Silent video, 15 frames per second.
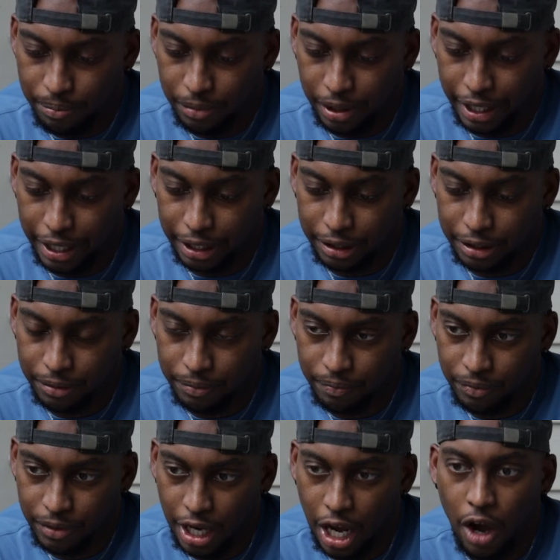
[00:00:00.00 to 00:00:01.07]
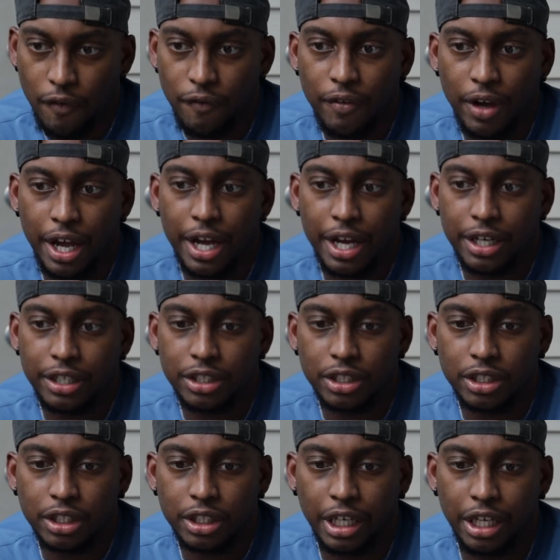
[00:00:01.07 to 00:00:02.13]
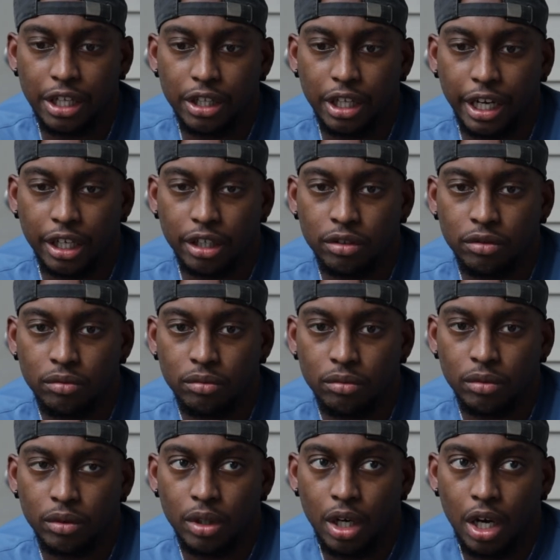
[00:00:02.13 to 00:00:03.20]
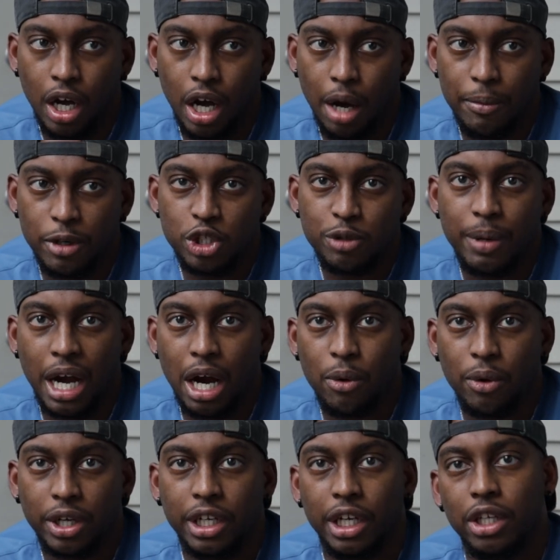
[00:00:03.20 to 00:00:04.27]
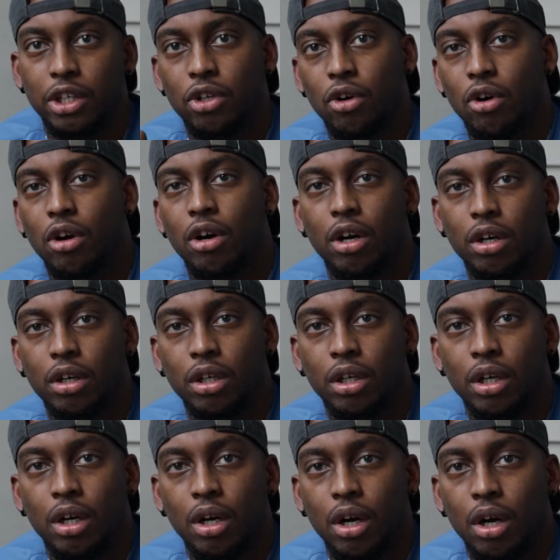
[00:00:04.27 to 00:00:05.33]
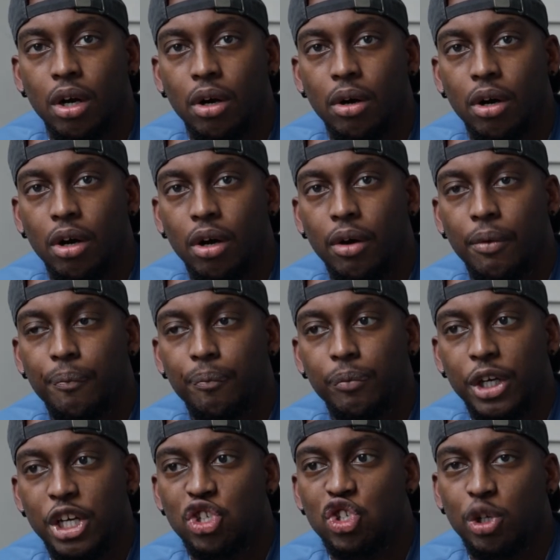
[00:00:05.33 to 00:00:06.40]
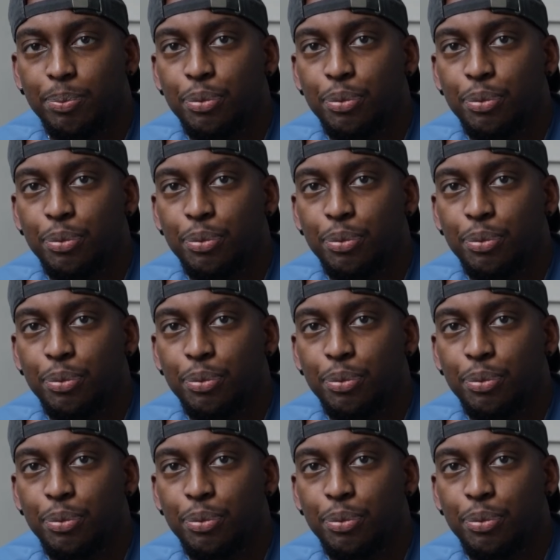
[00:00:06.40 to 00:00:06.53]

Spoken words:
like how fast how much power can your engine